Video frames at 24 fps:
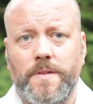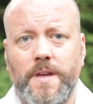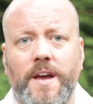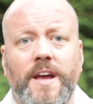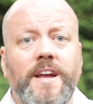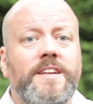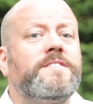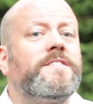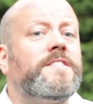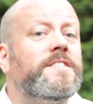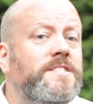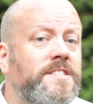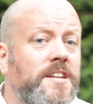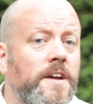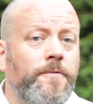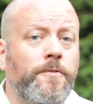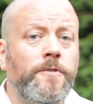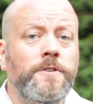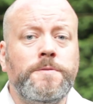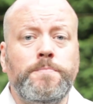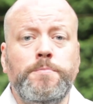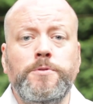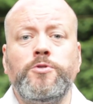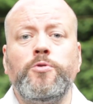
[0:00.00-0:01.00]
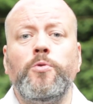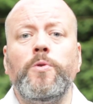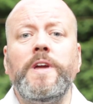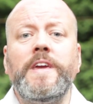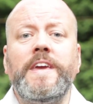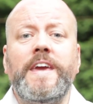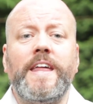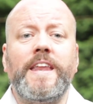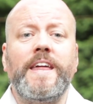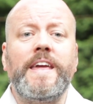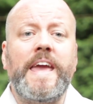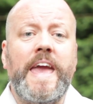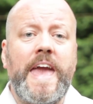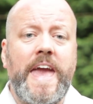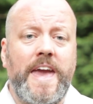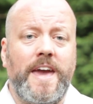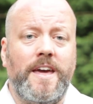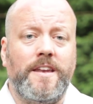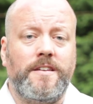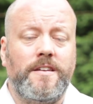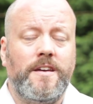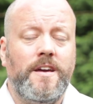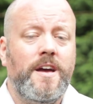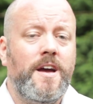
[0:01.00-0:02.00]
It's the difference between getting
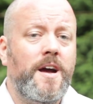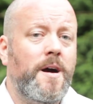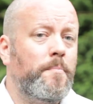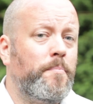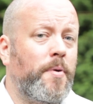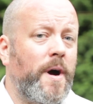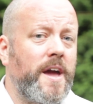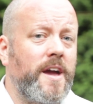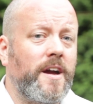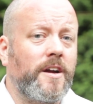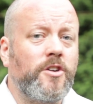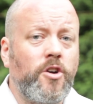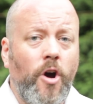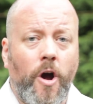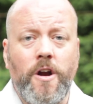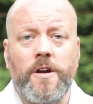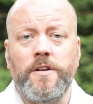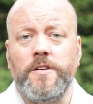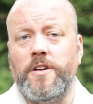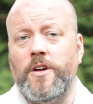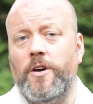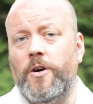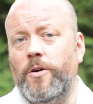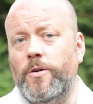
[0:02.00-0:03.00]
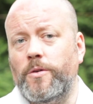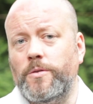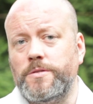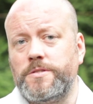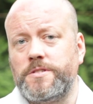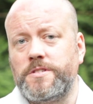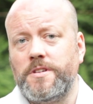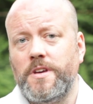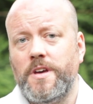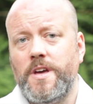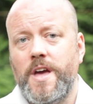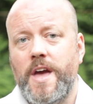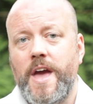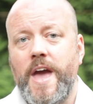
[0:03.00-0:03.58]
hit by a garden hose